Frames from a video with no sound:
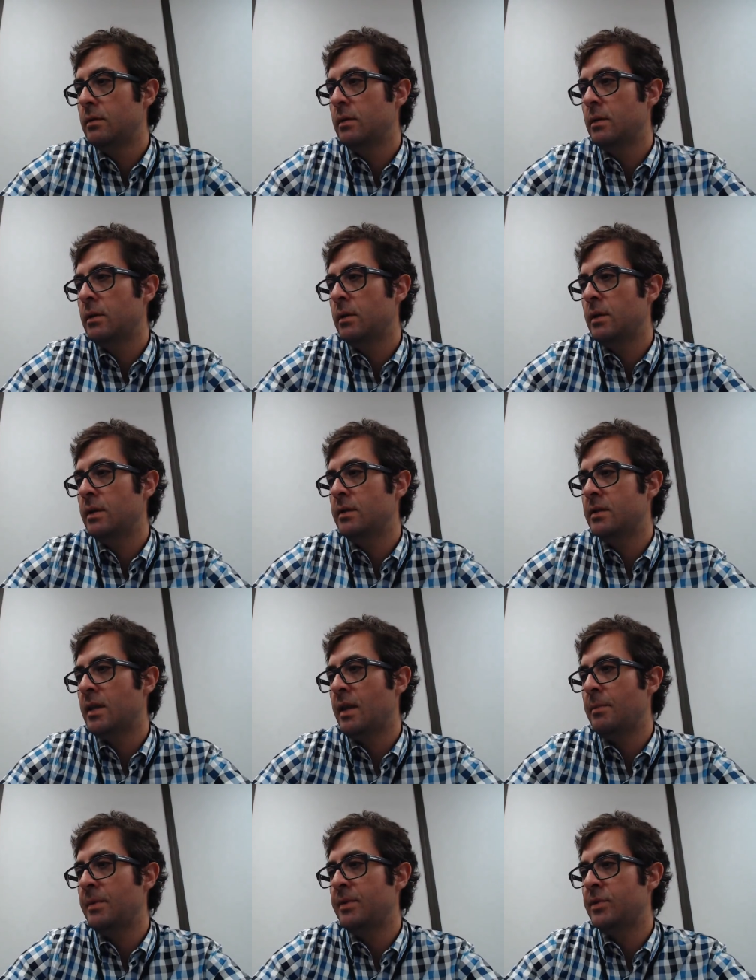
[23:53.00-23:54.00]

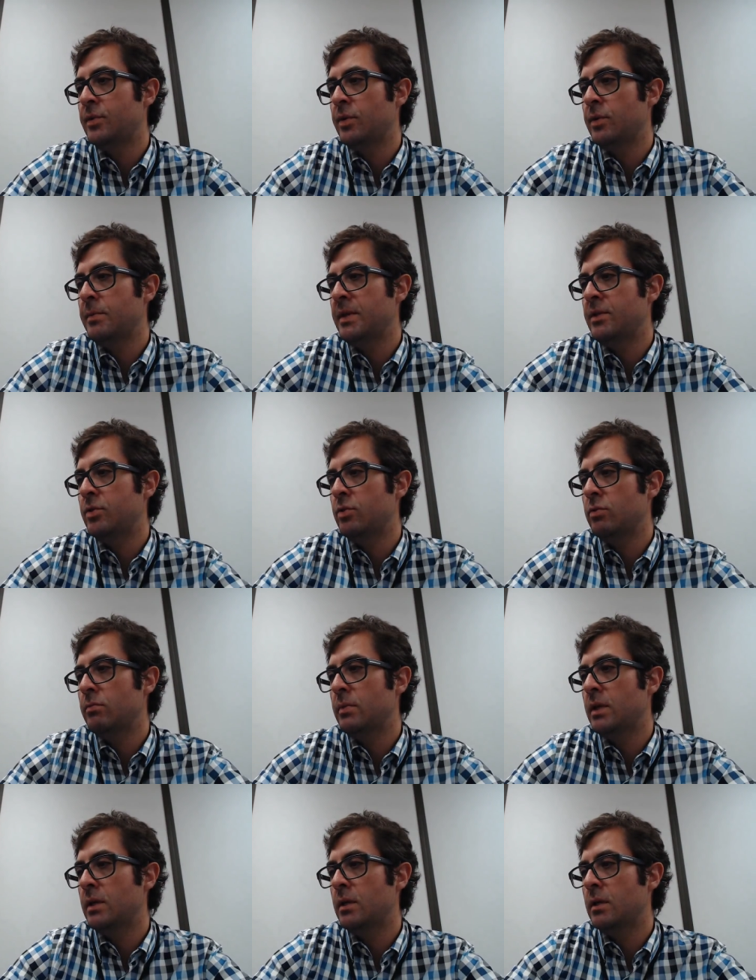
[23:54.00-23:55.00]
Assignments shouldn't be too
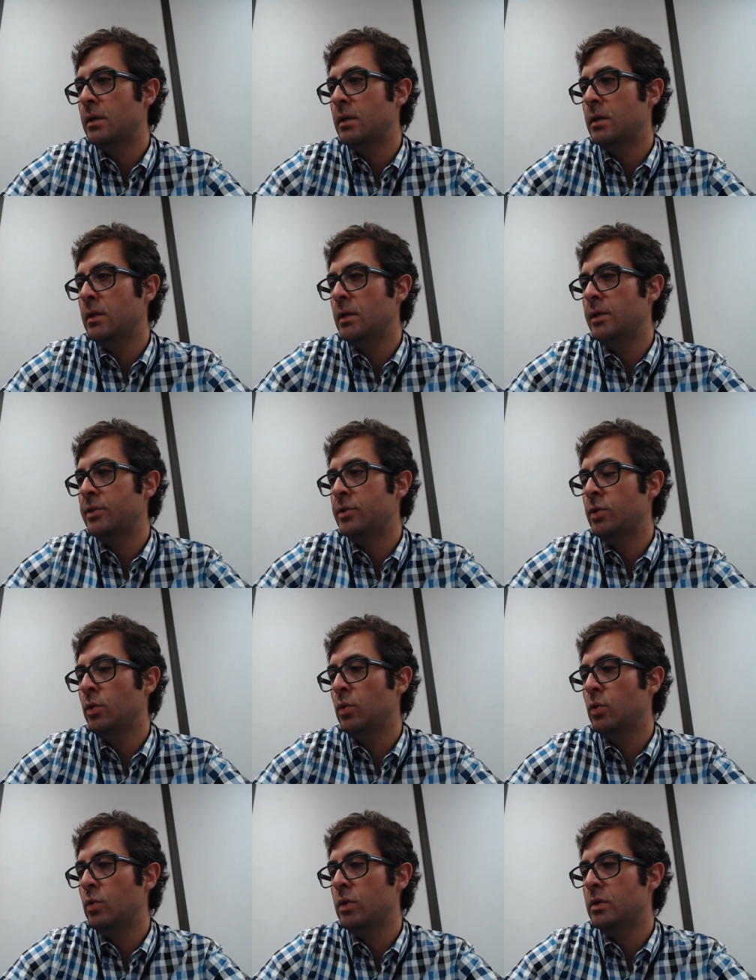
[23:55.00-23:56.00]
much.
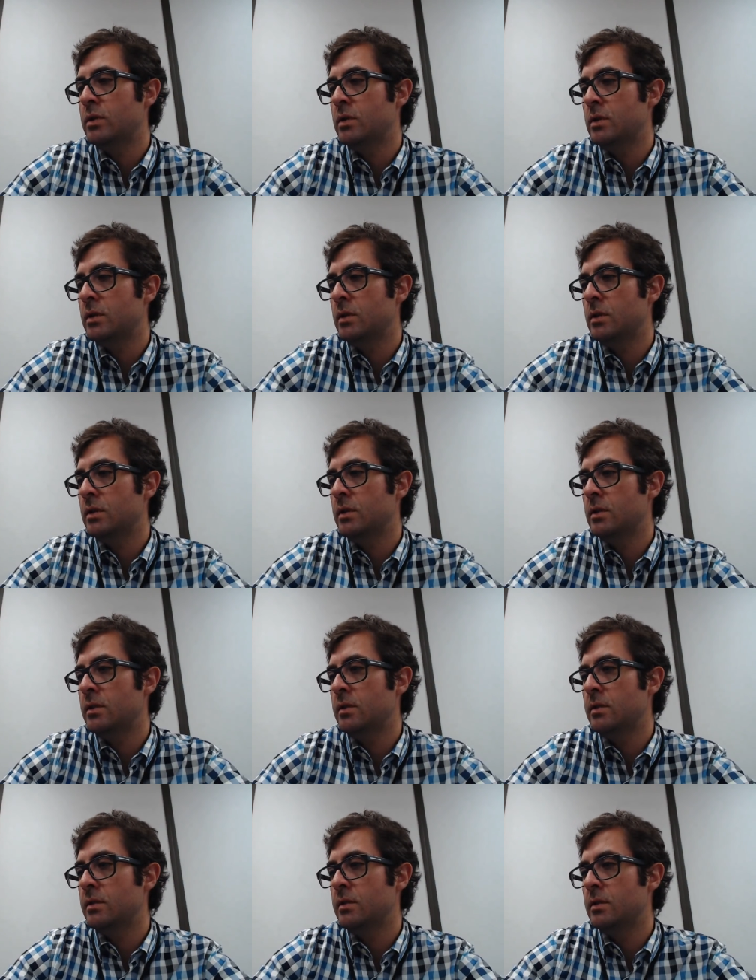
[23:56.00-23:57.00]
No
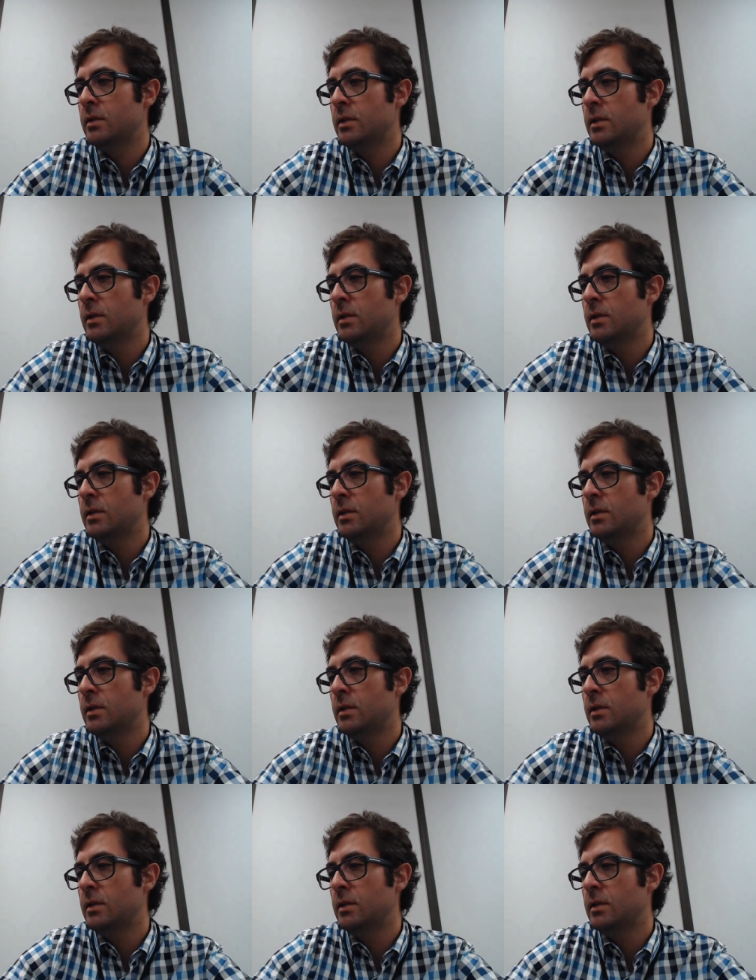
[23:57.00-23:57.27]
courses.